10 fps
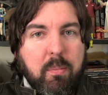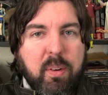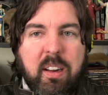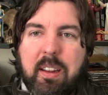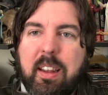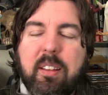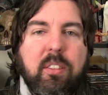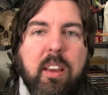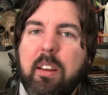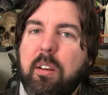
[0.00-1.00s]
but he
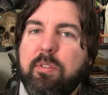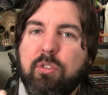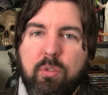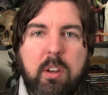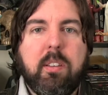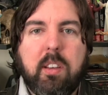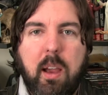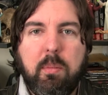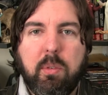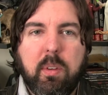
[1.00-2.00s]
doesn't get enough screen
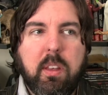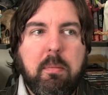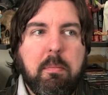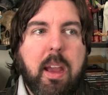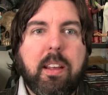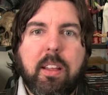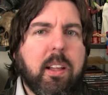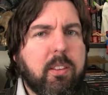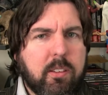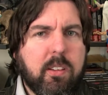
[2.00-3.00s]
time to really make
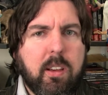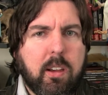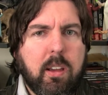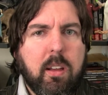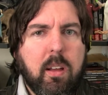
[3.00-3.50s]
that stick.